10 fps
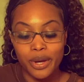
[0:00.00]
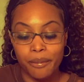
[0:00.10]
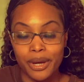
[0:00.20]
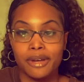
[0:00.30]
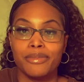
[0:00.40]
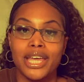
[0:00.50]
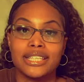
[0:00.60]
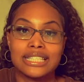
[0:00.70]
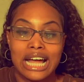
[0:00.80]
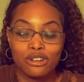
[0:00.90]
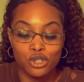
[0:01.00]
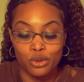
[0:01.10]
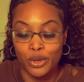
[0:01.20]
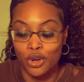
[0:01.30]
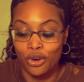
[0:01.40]
it mukbang style, to
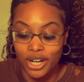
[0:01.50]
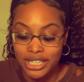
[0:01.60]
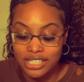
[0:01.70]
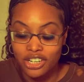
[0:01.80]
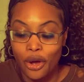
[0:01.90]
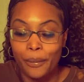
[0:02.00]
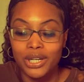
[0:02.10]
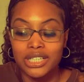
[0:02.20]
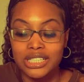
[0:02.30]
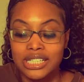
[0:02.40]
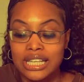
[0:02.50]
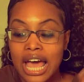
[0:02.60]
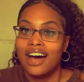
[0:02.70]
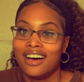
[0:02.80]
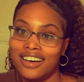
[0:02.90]
be honest, y'all, because
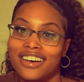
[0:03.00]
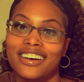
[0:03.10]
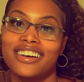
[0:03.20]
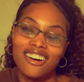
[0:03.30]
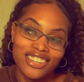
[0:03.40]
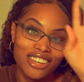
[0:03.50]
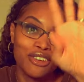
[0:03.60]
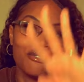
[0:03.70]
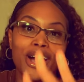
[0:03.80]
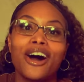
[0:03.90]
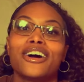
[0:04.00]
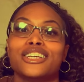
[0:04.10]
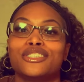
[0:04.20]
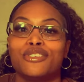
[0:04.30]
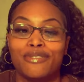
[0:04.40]
I'm gonna give y'all my
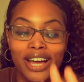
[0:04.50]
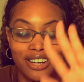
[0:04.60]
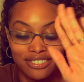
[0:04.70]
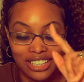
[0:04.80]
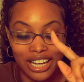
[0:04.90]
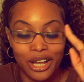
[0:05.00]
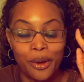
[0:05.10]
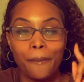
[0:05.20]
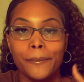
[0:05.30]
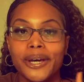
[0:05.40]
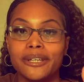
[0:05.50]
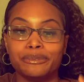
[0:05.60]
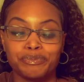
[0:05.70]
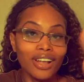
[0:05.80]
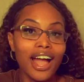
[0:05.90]
honest feedback of the lineup, but
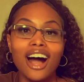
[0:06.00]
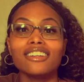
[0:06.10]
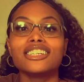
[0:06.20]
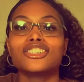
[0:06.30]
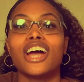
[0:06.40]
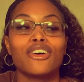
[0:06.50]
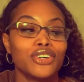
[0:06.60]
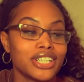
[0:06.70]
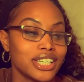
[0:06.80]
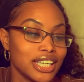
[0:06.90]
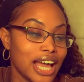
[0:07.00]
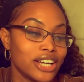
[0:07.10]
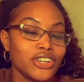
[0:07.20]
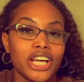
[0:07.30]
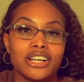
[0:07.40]
I only tried one cookie. I
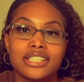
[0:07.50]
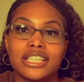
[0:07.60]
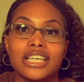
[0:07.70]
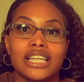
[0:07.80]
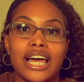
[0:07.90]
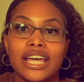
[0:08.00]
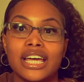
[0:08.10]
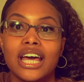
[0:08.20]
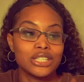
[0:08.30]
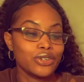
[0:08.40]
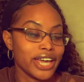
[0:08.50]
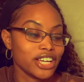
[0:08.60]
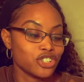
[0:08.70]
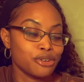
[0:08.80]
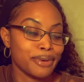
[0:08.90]
know y'all see like two
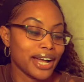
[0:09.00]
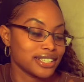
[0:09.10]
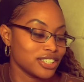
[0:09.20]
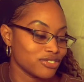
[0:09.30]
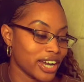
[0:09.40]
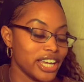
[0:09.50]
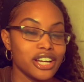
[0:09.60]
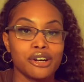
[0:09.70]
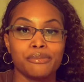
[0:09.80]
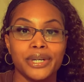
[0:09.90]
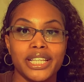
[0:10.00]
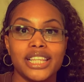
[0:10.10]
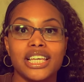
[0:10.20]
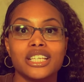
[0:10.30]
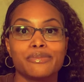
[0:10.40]
extra boxes right here, but
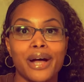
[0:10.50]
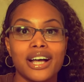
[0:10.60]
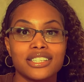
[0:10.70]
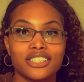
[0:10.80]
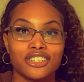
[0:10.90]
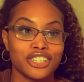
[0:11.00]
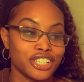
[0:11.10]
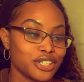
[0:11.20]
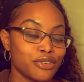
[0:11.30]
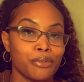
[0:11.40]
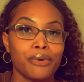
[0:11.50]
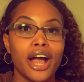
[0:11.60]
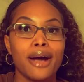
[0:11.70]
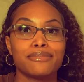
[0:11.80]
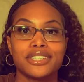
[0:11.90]
these boxes are just for
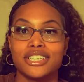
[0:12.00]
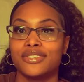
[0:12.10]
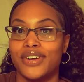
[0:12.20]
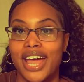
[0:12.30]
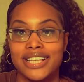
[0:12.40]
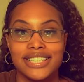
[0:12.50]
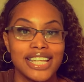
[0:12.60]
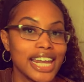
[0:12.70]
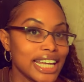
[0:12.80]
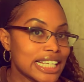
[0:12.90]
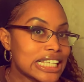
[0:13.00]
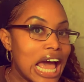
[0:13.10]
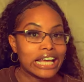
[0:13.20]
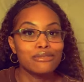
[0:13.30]
props, just for aesthetics. They